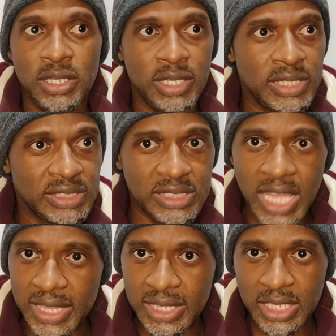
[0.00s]
there's
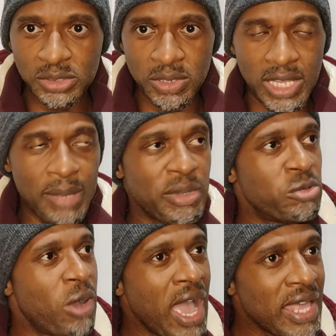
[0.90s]
nothing that's going to
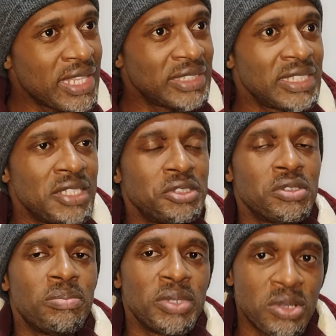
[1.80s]
happen. Why are they saying
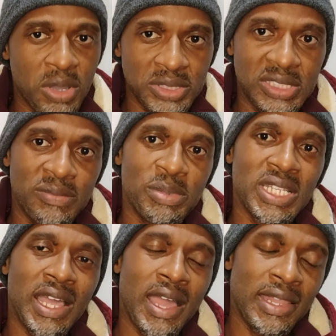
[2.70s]
so? Because there's
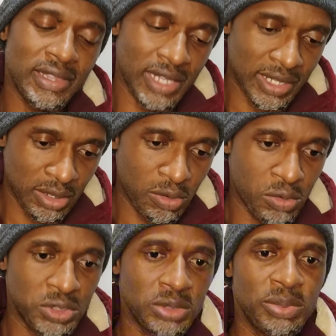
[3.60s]
been another
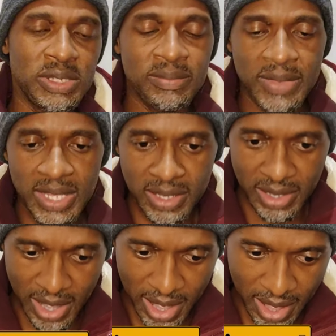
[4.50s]
coach who's been
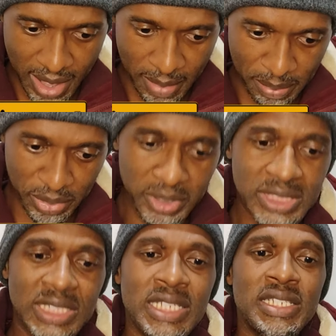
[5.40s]
uh,
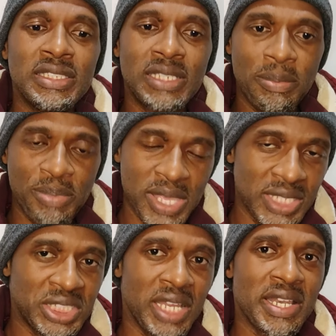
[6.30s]
brought in the
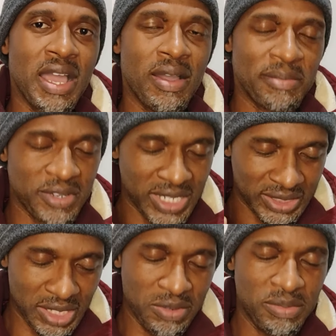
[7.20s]
picture now. I'm going to
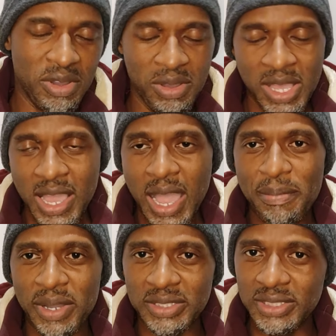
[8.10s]
tell you more
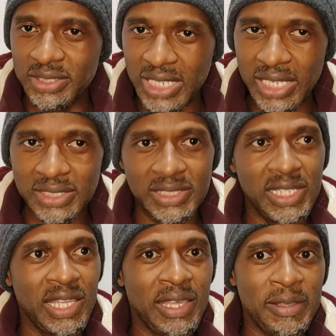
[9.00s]
about that
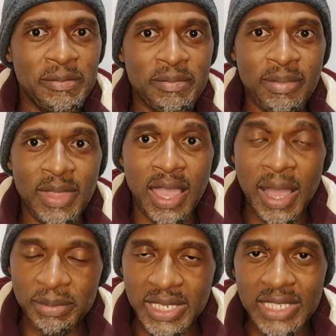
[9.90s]
um,
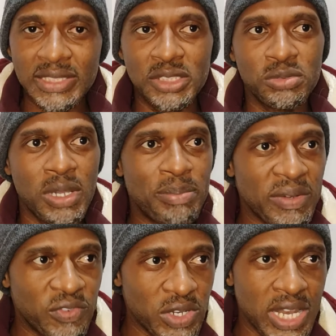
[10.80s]
updates as well.
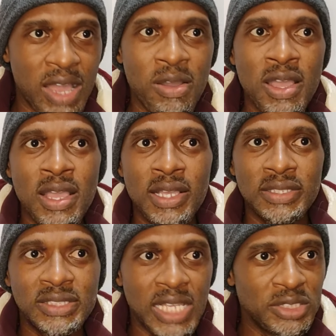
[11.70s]
But for now,
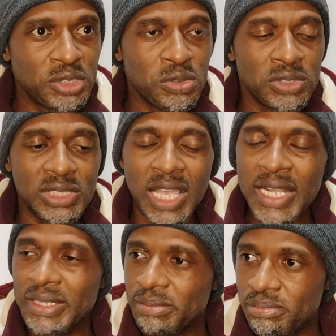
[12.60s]
Santos.
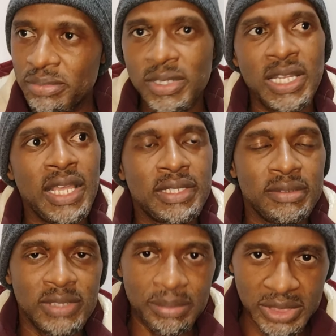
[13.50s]
And like,
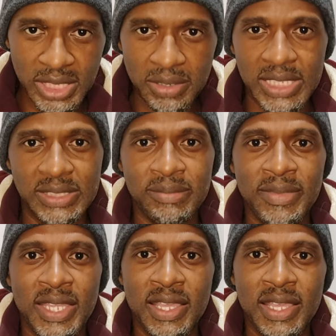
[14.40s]
let me tell you this